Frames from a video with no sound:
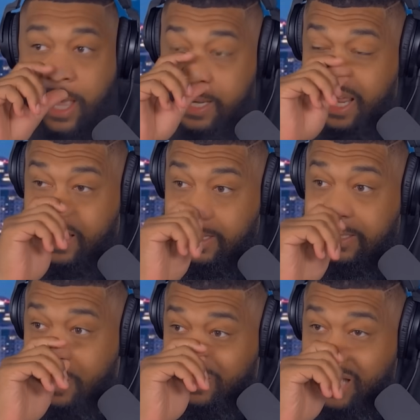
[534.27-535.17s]
And and
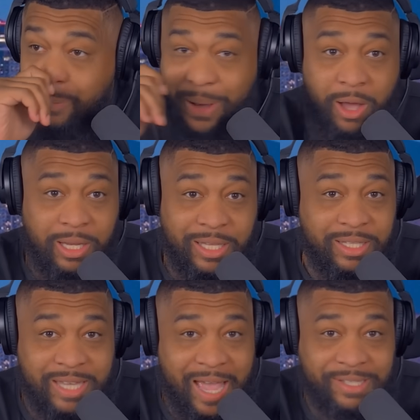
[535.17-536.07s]
this is on top of all
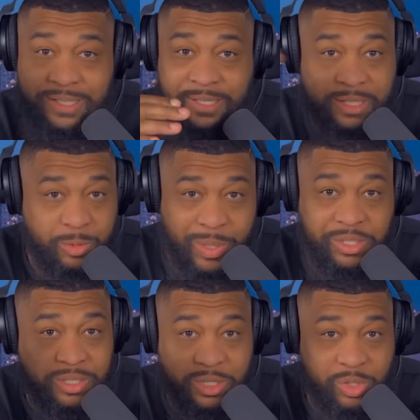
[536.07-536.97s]
other taxes and
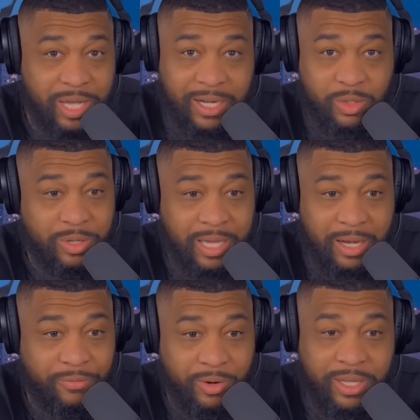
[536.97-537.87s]
expenses that you got to do in
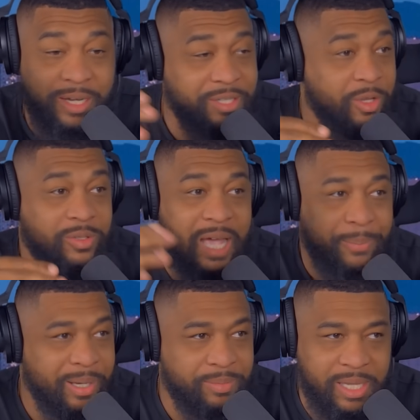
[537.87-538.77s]
California. And this is on
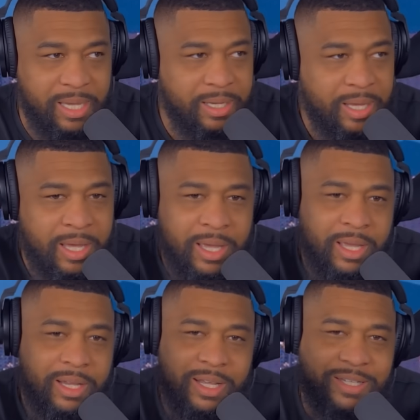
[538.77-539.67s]
top of them saying,
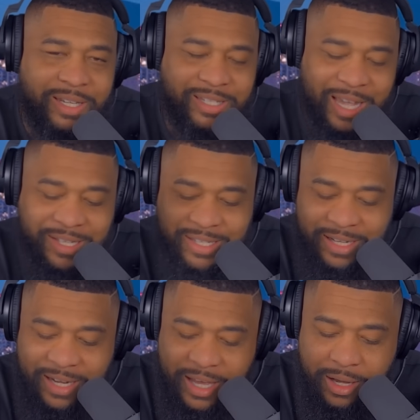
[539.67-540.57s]
listen, listen how
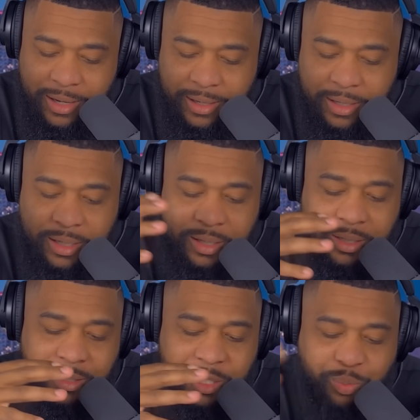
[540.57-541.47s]
silly they are.
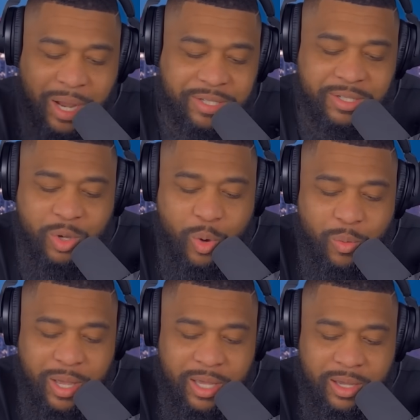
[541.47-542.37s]
These prices are
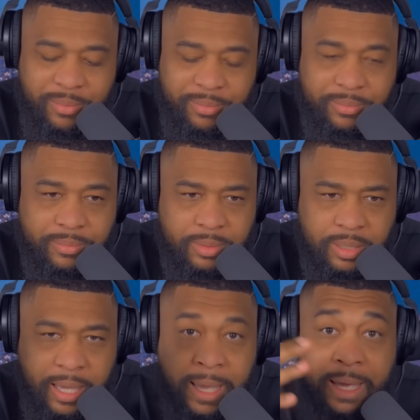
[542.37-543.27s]
going way up,
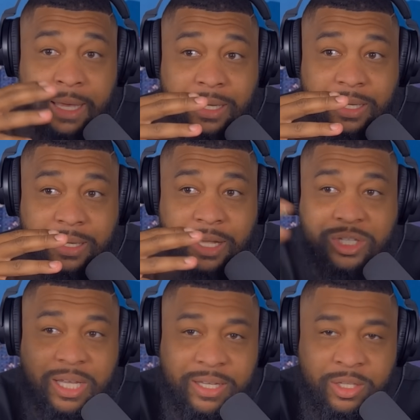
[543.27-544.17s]
and
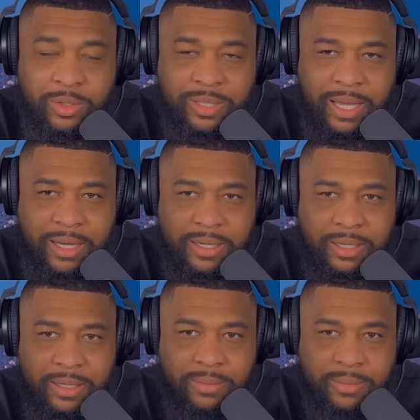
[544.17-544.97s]
they're telling you that